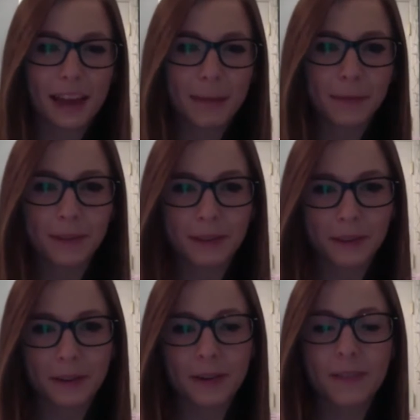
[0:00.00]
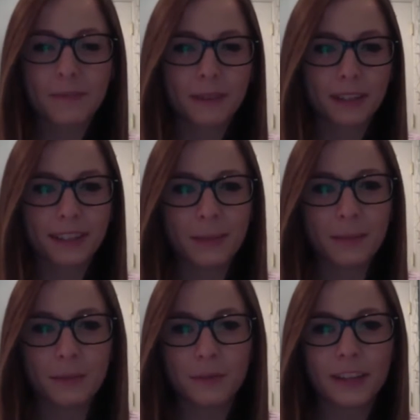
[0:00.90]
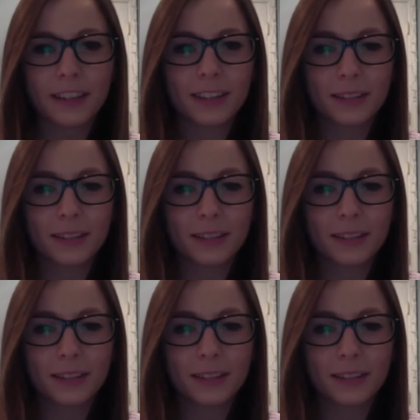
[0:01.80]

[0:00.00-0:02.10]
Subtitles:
episode of Must See Movies.